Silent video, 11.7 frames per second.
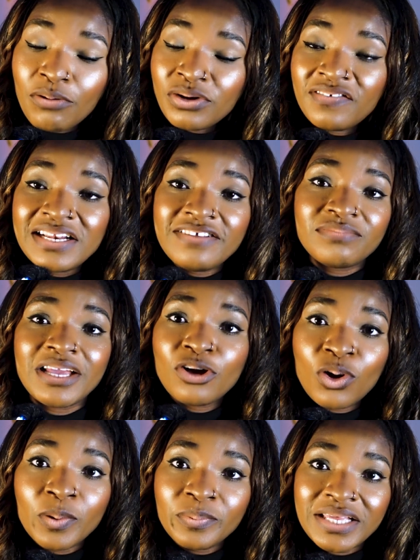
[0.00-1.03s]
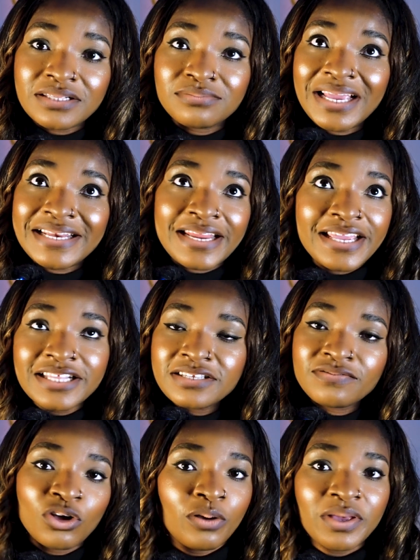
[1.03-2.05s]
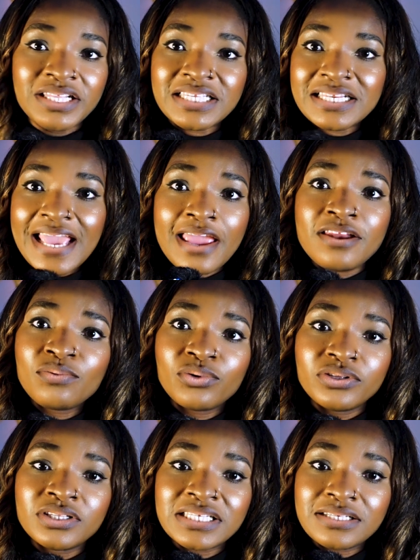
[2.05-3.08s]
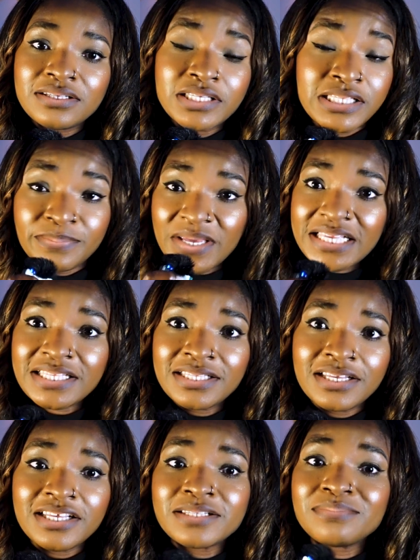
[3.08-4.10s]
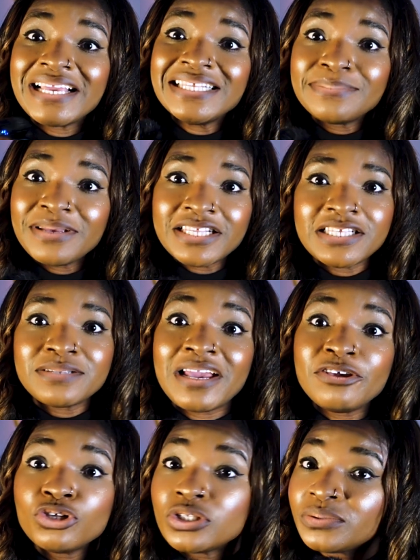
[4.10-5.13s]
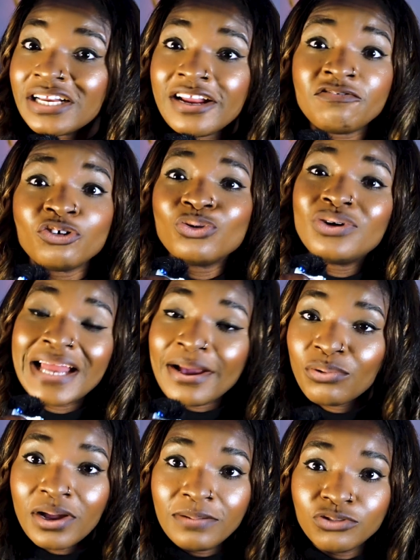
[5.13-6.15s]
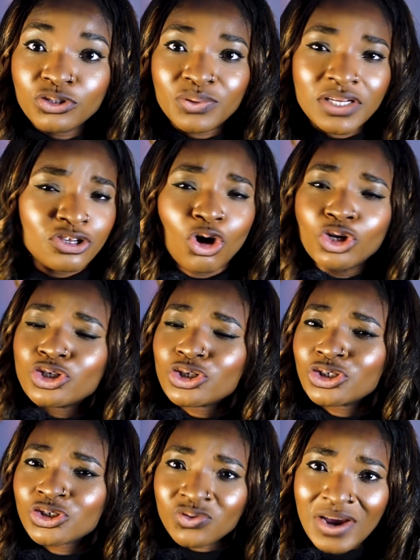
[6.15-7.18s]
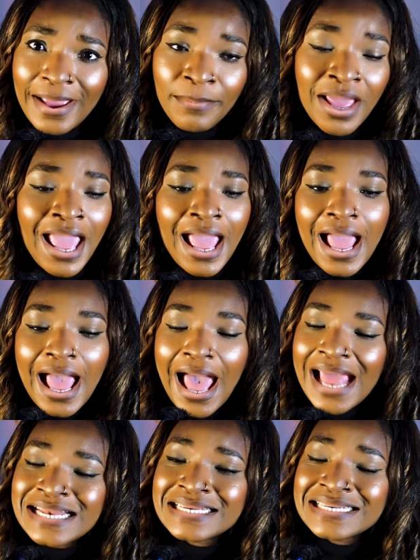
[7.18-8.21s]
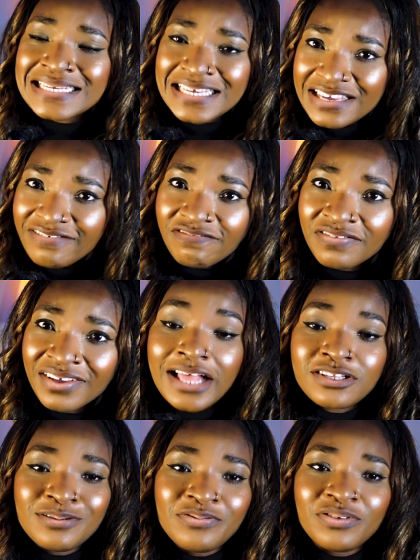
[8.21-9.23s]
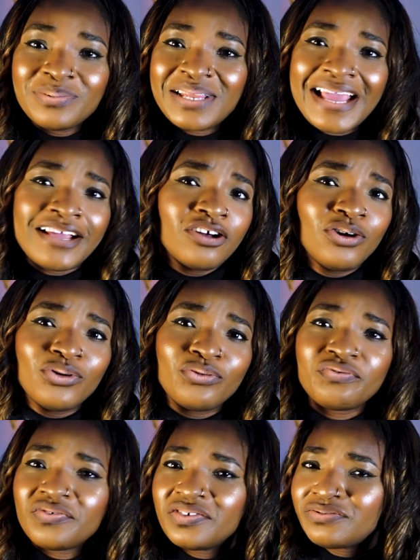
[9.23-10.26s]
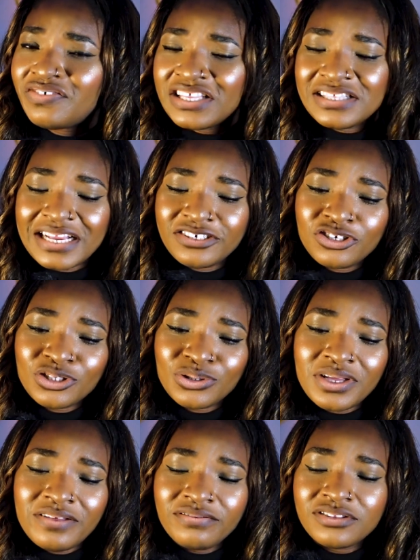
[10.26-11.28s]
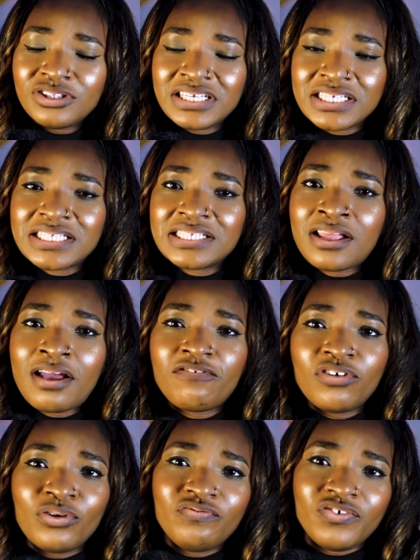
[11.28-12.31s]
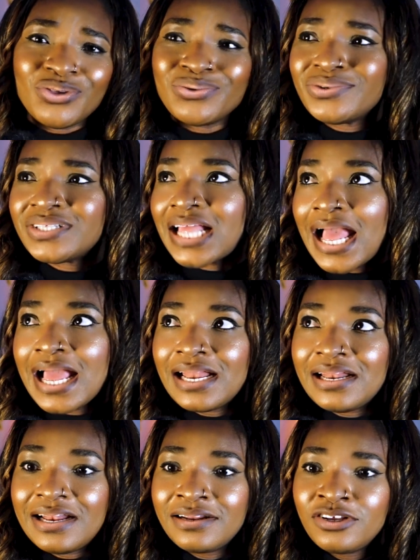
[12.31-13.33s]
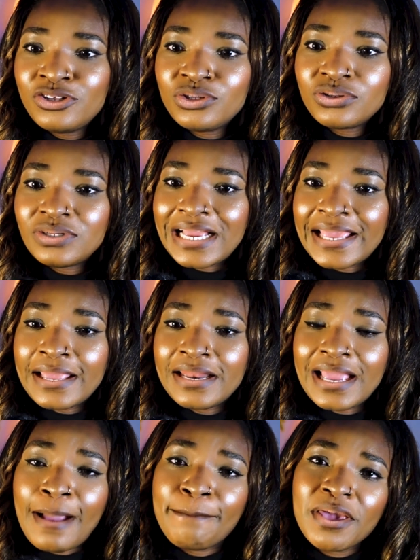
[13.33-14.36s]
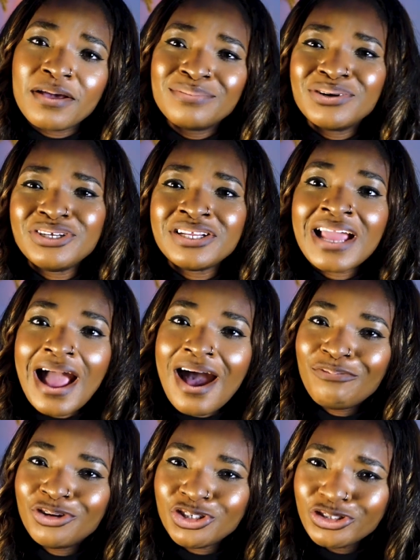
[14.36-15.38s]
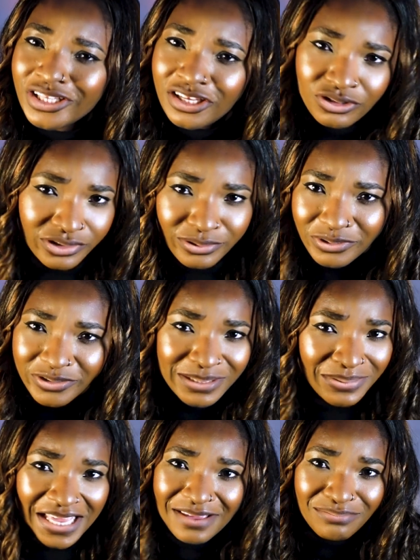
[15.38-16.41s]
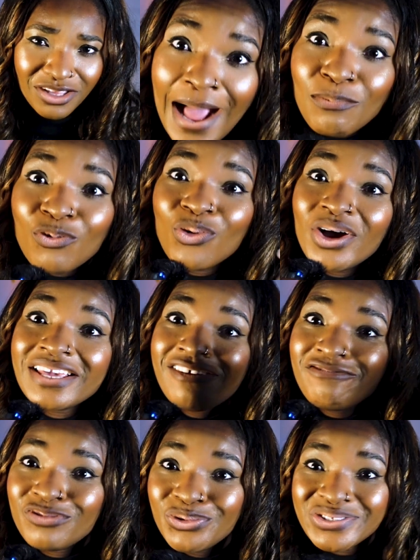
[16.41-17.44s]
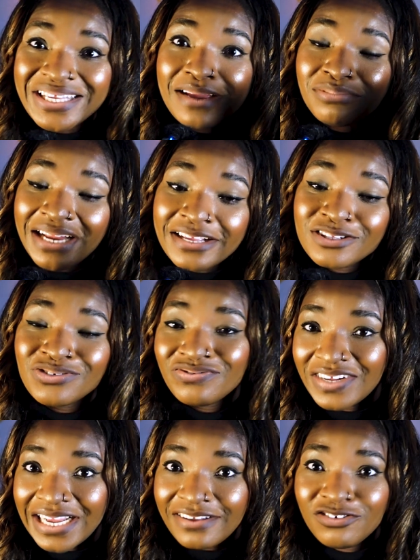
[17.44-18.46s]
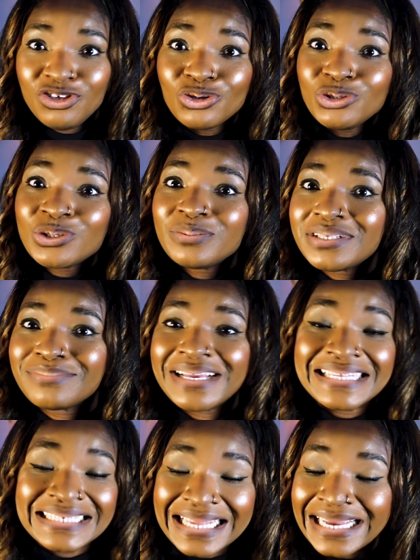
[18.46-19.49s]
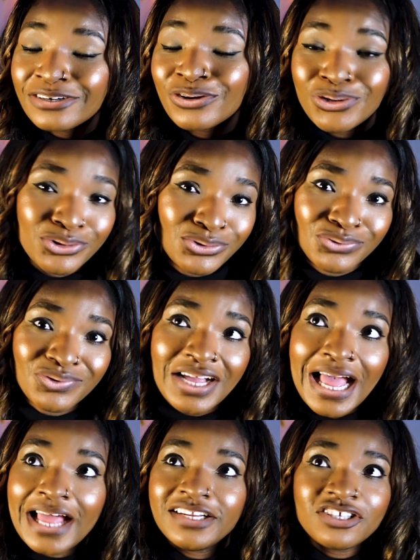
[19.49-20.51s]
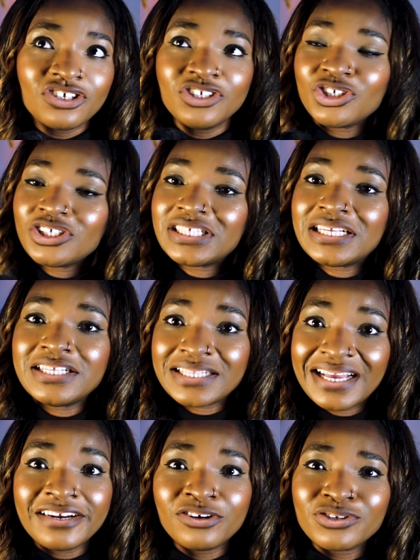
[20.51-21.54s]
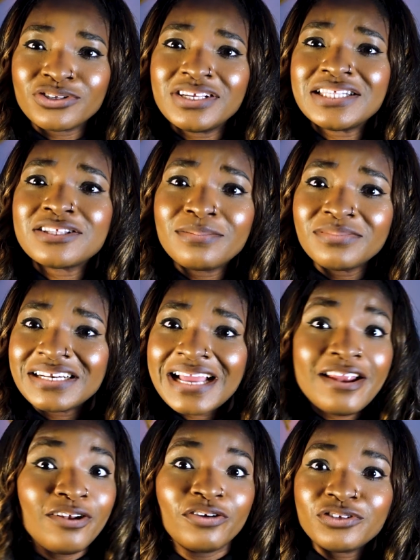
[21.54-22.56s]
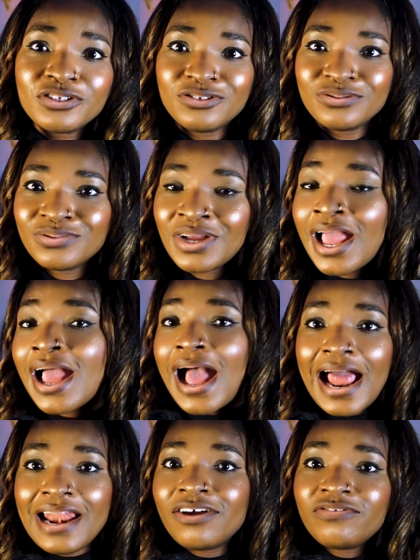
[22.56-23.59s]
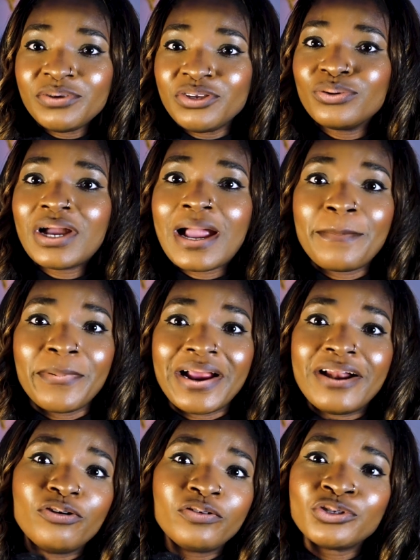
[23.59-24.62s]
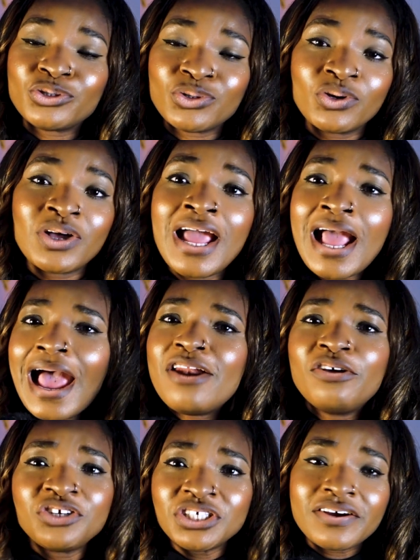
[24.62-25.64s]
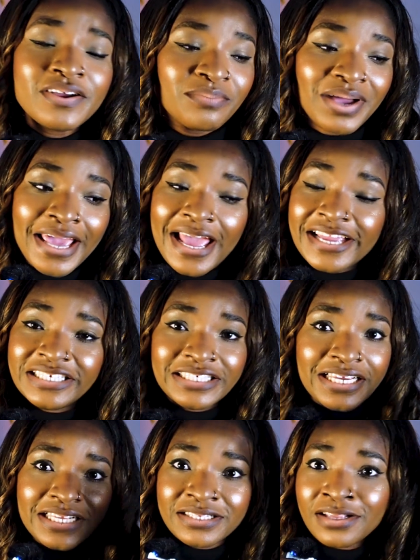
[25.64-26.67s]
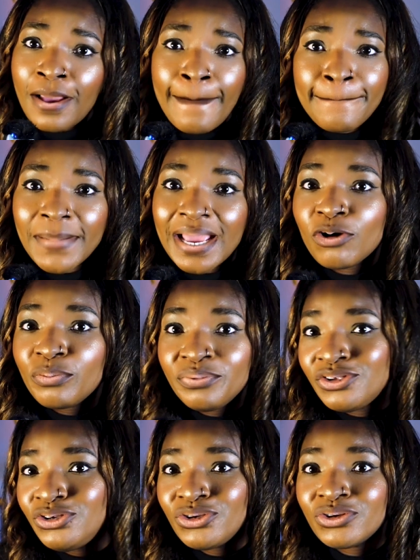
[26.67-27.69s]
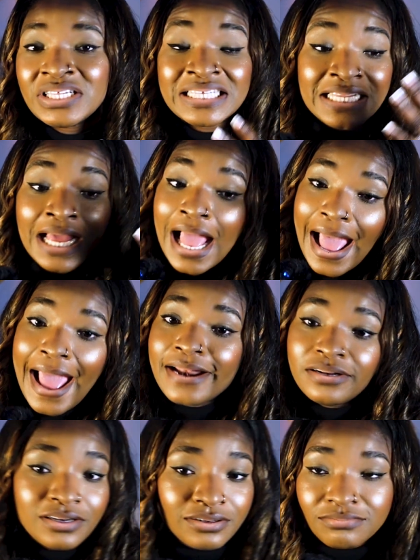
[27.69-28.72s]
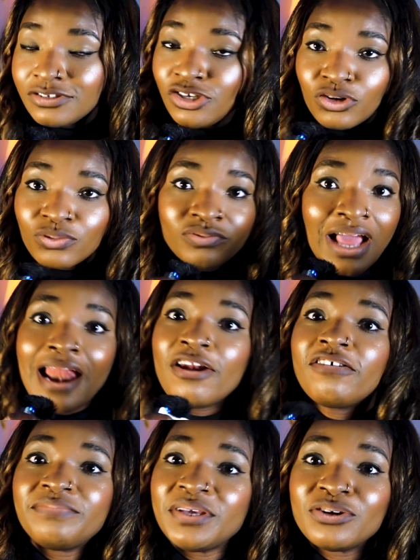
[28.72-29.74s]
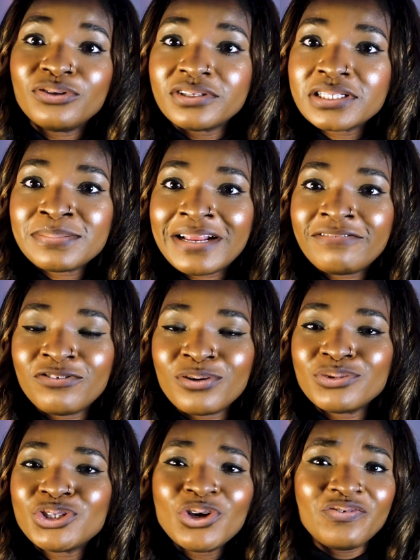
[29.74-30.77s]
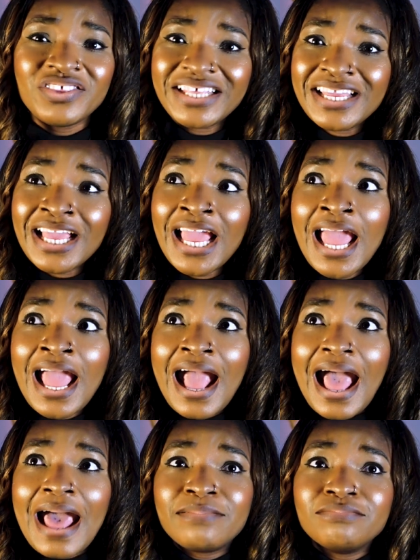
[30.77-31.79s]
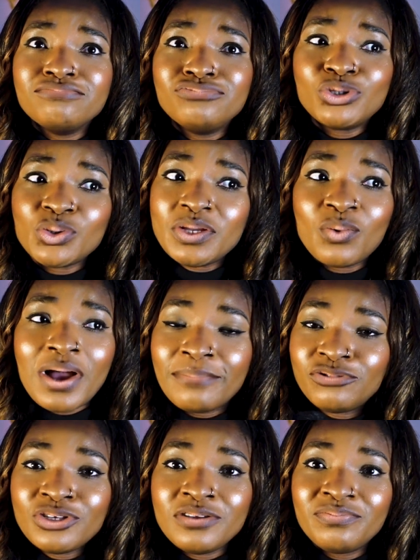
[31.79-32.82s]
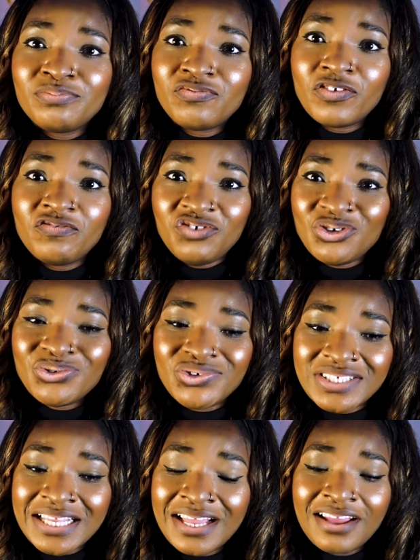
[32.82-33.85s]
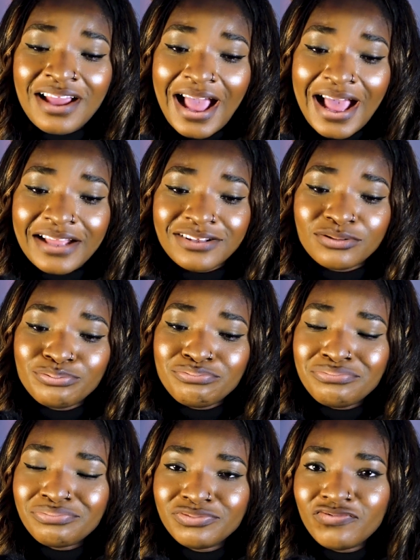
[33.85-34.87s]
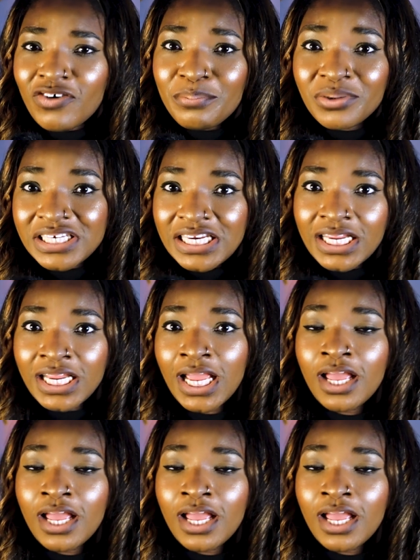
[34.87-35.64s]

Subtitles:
will never leave my comments, my negative comments, in anyone's space. It's my space, it's my YouTube channel. If you don't like what I'm doing, unsubscribe and leave. And some of you be like, oh, Faith, they're just doing this for views and so that they can make money. How much do you think YouTube is paying me? I'm working full-time 9 to 5. YouTube is my side hustle, and it's not just a side hustle, it's something I love to do. I love being on camera, I love to talk, I love sharing my ideas, my opinions, and I love being on this platform. So if you think I'm doing what I'm doing for views and for money,